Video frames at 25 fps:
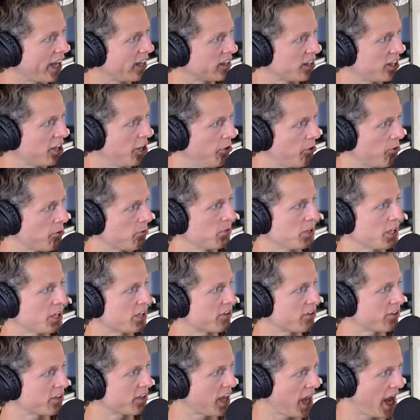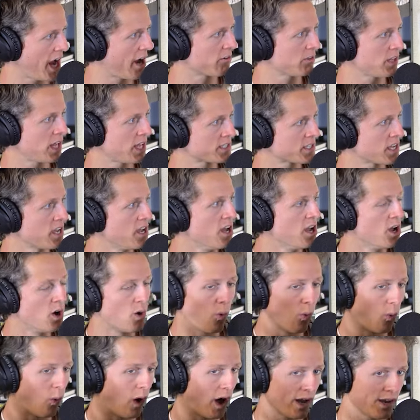I literally could care less.
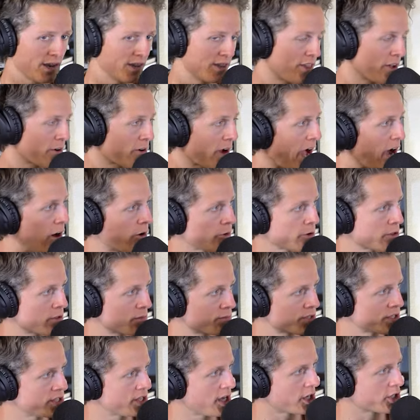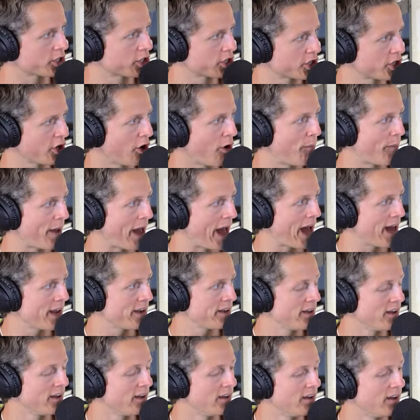Their algorithm sucks so
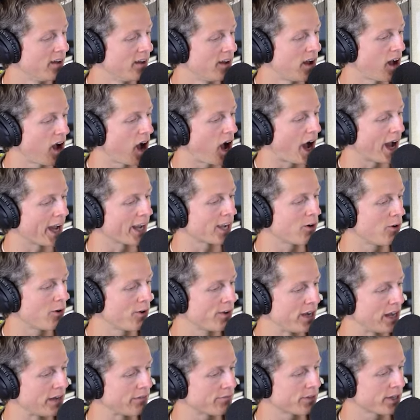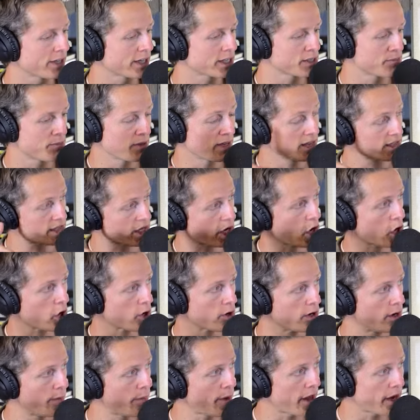bad. I go on Netflix because I
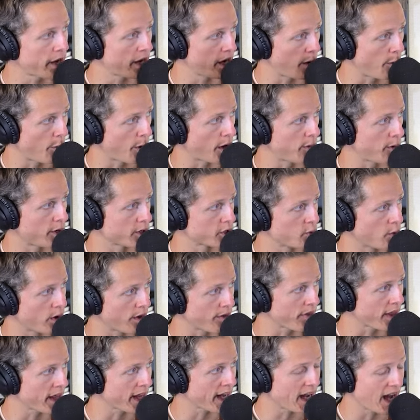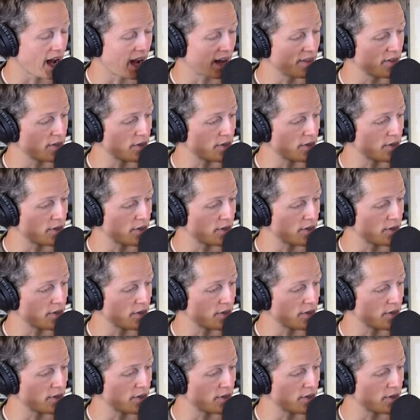heard about it and I want to watch one thing.